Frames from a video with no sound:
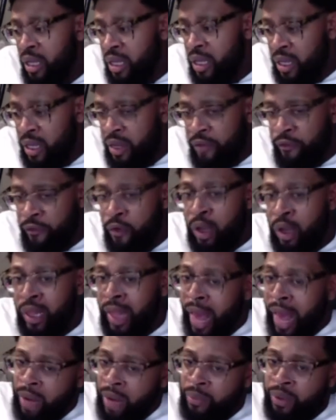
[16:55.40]
for a
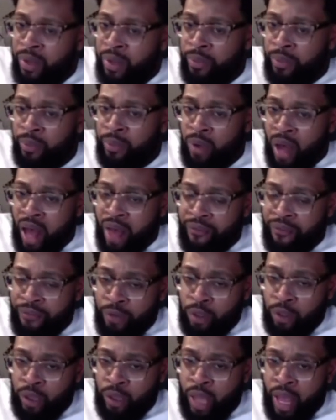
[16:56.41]
lot of people, I feel
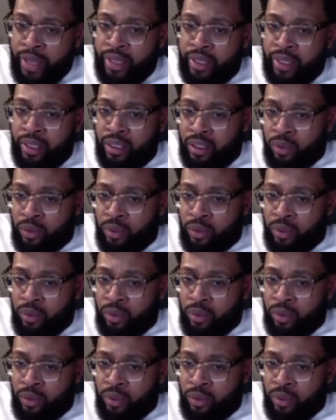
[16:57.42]
like